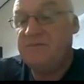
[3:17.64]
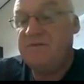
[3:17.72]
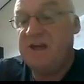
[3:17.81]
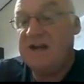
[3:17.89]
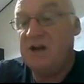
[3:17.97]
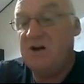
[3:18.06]

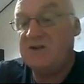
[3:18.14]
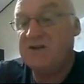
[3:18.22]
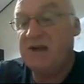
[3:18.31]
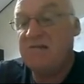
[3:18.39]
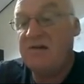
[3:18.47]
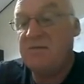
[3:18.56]
fairly large
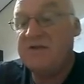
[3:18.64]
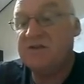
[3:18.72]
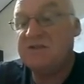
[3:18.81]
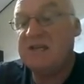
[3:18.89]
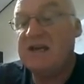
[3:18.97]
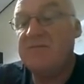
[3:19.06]
area, about
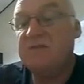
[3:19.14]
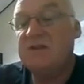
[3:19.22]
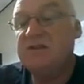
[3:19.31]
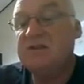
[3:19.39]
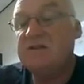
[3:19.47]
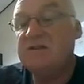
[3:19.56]
the same
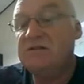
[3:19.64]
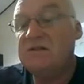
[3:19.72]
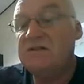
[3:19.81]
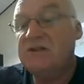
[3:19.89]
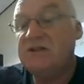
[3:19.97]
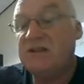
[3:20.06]
as
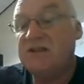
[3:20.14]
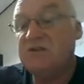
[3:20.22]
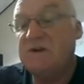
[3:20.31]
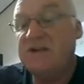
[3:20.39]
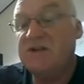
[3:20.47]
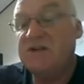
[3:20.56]
yesterday,
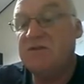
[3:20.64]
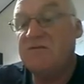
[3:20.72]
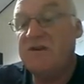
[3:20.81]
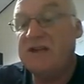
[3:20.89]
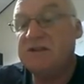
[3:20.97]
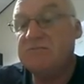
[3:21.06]
22
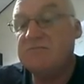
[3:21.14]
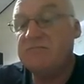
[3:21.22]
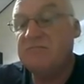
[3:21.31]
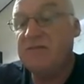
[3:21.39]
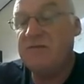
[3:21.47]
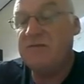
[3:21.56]
degrees,
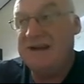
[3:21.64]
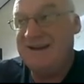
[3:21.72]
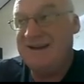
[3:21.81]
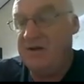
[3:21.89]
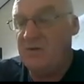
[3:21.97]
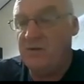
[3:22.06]
maybe a
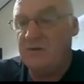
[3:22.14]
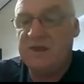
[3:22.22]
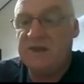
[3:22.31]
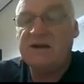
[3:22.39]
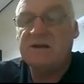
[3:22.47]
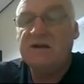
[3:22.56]
little bit more than
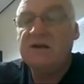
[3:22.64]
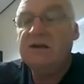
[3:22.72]
that.